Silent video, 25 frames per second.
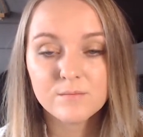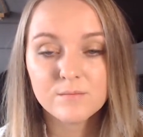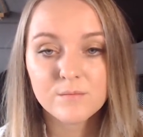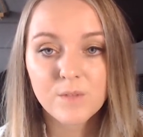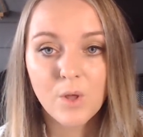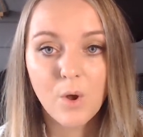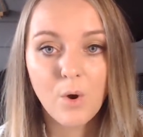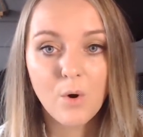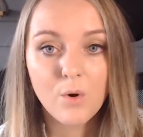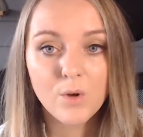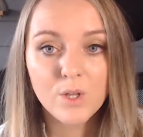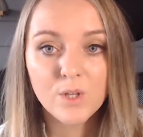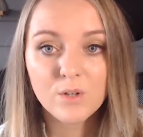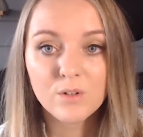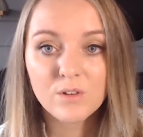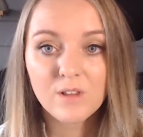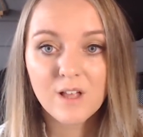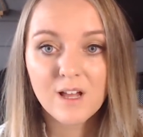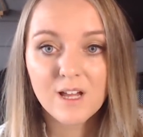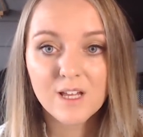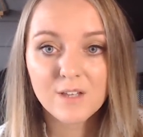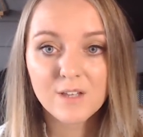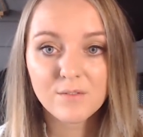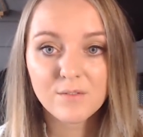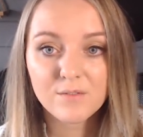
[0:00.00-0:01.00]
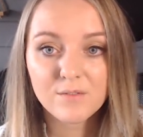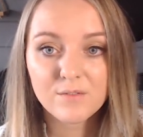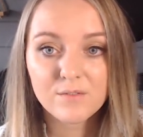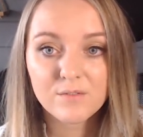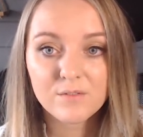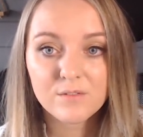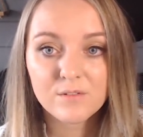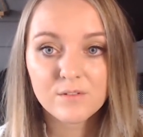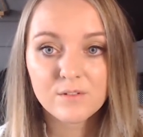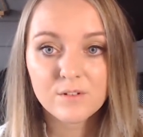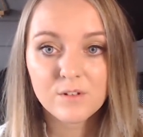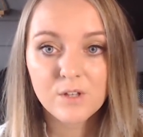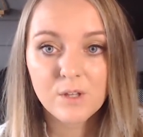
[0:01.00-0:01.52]
all your life,
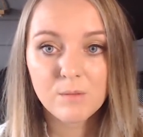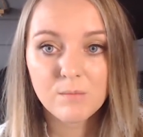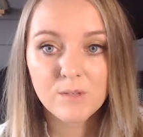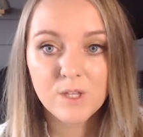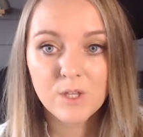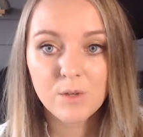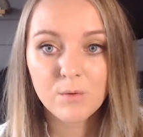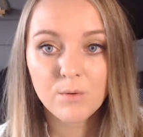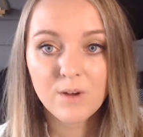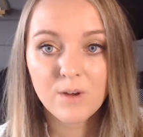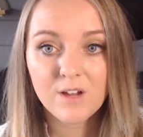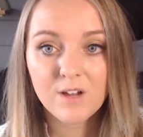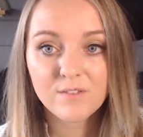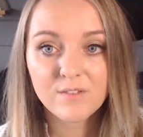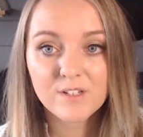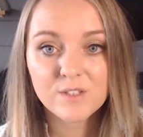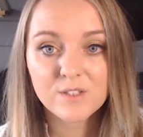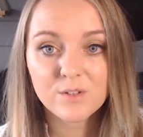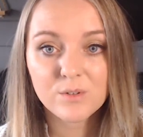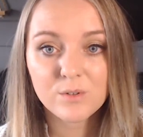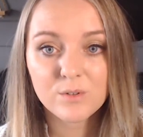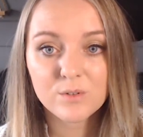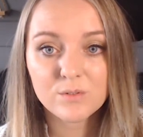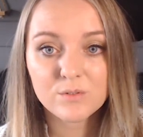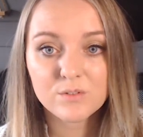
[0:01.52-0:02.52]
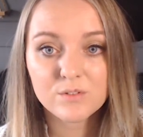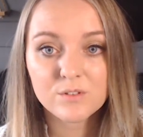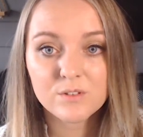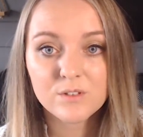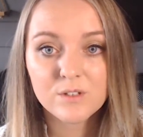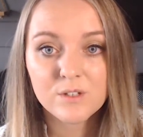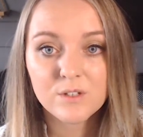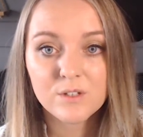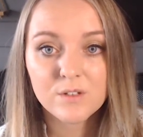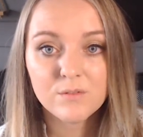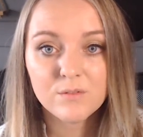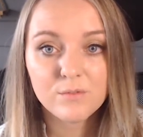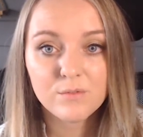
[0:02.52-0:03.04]
whom you have ignored,
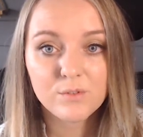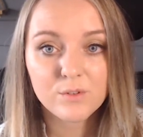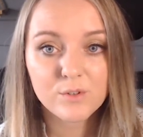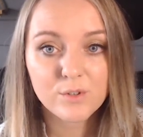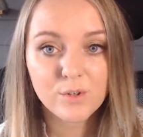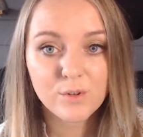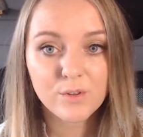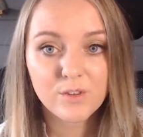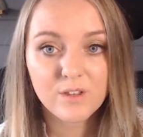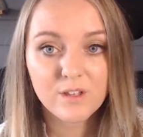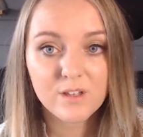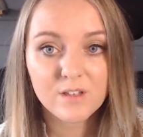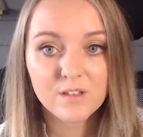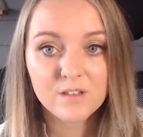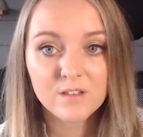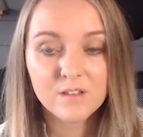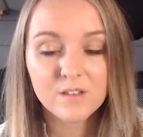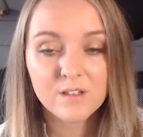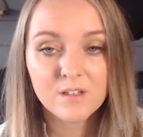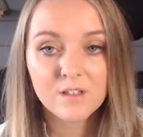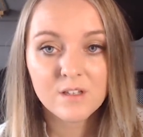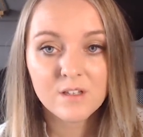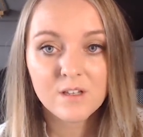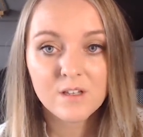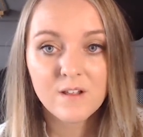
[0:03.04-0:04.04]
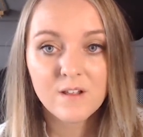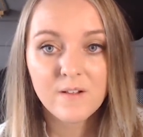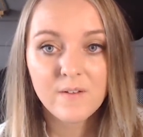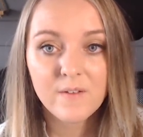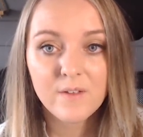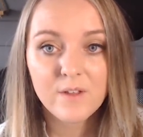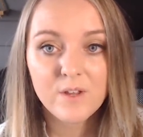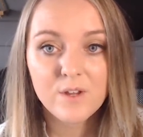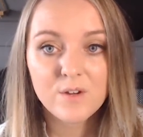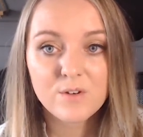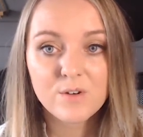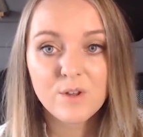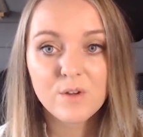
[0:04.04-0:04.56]
for another
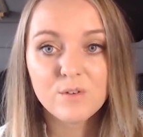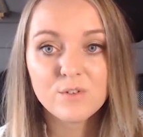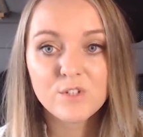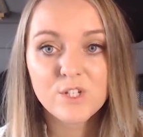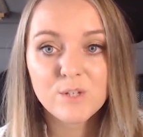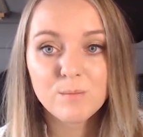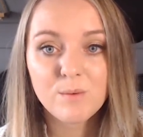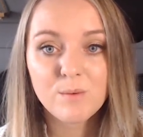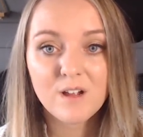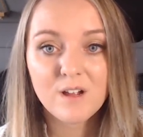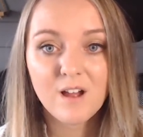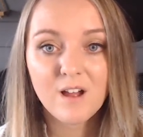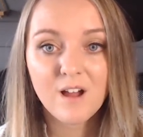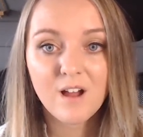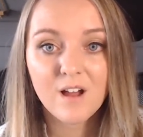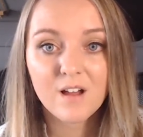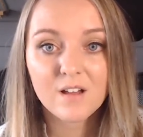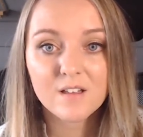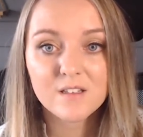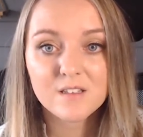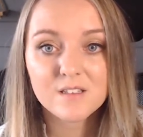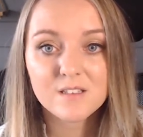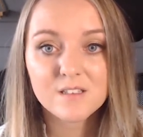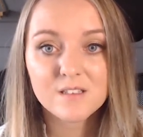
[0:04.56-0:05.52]
who knows you by heart.